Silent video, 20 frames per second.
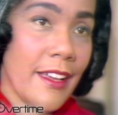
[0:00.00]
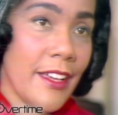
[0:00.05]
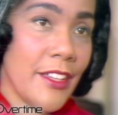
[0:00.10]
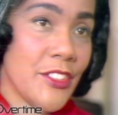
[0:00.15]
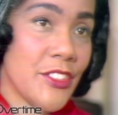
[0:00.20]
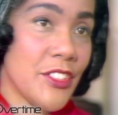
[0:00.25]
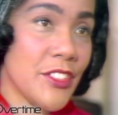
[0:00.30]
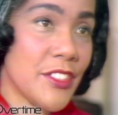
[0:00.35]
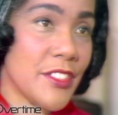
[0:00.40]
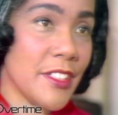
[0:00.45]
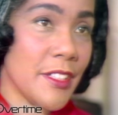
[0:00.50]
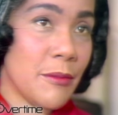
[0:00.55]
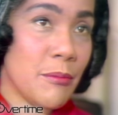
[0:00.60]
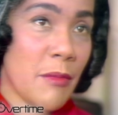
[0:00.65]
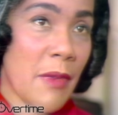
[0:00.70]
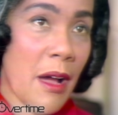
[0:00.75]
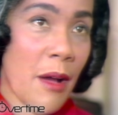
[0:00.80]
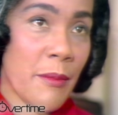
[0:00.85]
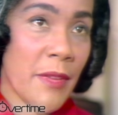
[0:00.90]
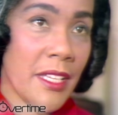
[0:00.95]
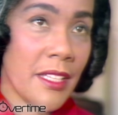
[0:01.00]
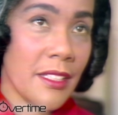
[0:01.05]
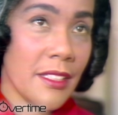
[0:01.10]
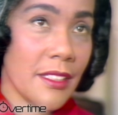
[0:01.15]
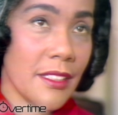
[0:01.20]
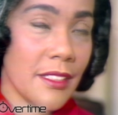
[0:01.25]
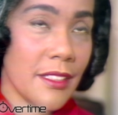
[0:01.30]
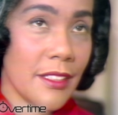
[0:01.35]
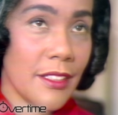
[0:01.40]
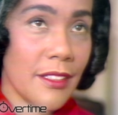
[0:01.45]
And she said, "Mommy,
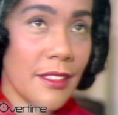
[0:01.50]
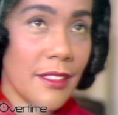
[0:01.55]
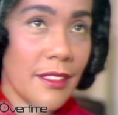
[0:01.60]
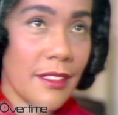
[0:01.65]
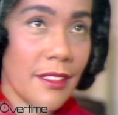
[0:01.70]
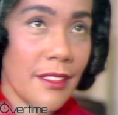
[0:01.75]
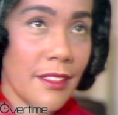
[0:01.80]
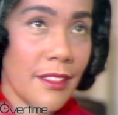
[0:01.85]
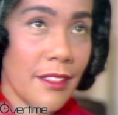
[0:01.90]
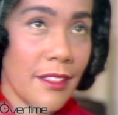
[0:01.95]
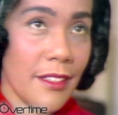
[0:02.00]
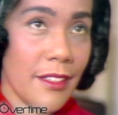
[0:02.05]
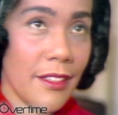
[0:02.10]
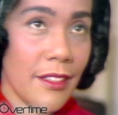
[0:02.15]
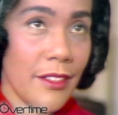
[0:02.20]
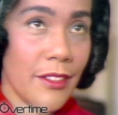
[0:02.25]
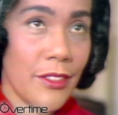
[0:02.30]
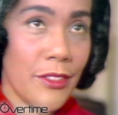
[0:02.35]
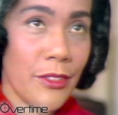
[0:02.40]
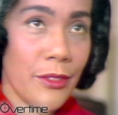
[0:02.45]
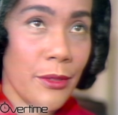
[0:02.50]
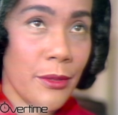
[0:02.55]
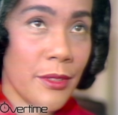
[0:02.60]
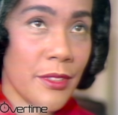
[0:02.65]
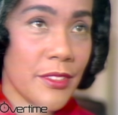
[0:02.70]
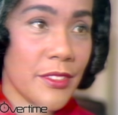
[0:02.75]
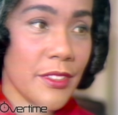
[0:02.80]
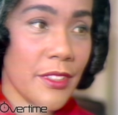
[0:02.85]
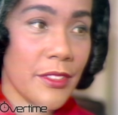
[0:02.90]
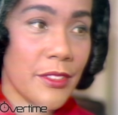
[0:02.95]
you
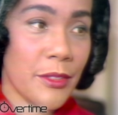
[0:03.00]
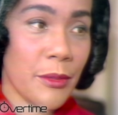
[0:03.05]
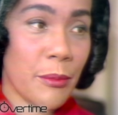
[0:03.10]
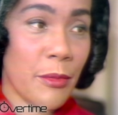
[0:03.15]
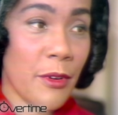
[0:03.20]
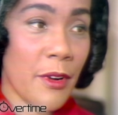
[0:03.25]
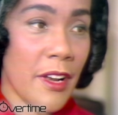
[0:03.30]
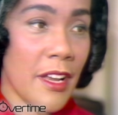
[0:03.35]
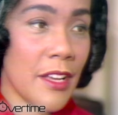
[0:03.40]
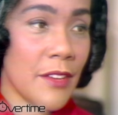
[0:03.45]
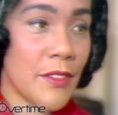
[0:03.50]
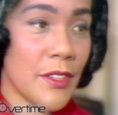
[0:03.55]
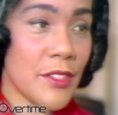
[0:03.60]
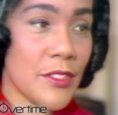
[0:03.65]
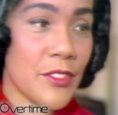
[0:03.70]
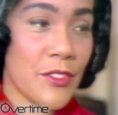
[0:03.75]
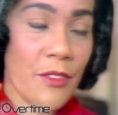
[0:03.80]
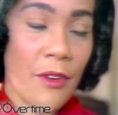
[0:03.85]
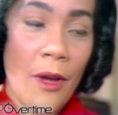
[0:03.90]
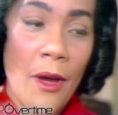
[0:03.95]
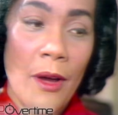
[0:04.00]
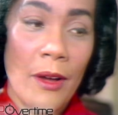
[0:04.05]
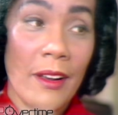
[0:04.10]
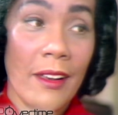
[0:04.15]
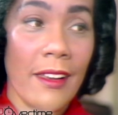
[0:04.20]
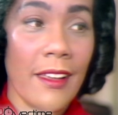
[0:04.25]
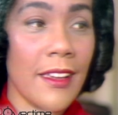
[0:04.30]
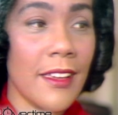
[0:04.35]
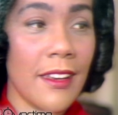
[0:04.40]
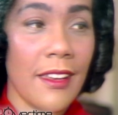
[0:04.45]
are such a brave and strong
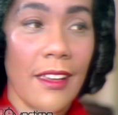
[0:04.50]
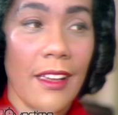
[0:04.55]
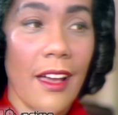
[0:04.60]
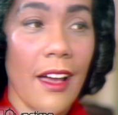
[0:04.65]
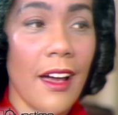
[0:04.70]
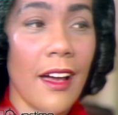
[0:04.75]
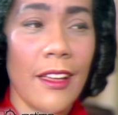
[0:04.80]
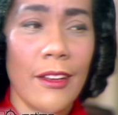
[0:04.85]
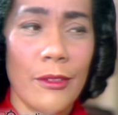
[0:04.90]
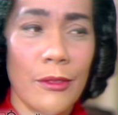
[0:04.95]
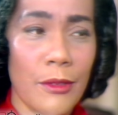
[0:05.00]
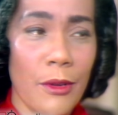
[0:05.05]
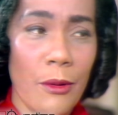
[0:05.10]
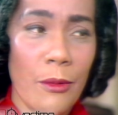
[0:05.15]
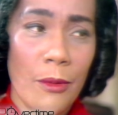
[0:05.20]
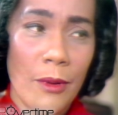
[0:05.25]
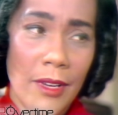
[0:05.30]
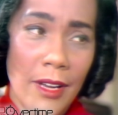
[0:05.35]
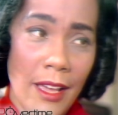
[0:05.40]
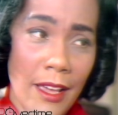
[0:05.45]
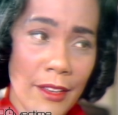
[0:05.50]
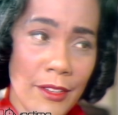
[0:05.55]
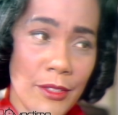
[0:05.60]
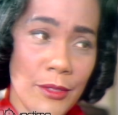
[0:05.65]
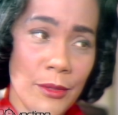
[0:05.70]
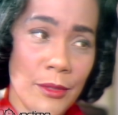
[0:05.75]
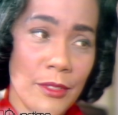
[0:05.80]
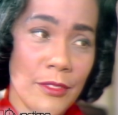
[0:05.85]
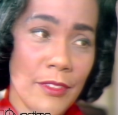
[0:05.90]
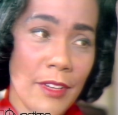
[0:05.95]
lady. I don't know what I'd
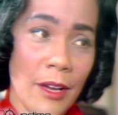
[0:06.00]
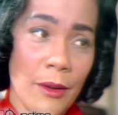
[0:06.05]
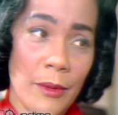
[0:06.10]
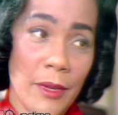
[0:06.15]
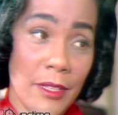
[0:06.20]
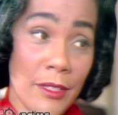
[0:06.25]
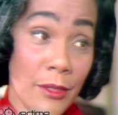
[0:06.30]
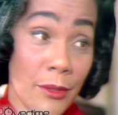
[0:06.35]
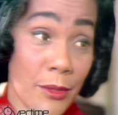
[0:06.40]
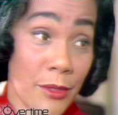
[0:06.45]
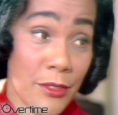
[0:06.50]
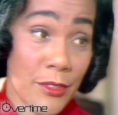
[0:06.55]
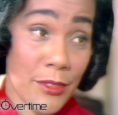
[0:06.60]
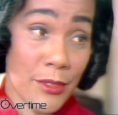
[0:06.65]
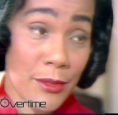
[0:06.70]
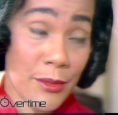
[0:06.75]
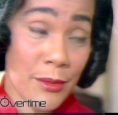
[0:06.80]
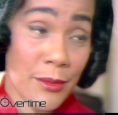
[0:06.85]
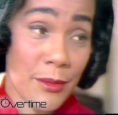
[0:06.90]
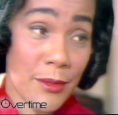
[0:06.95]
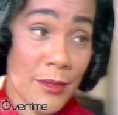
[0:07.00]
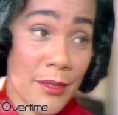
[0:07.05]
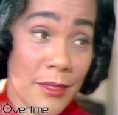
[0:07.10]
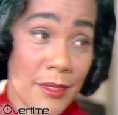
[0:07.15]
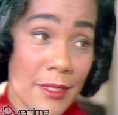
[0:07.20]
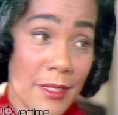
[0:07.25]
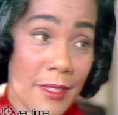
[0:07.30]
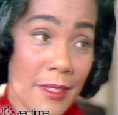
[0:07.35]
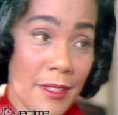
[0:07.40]
do if I were in your shoes.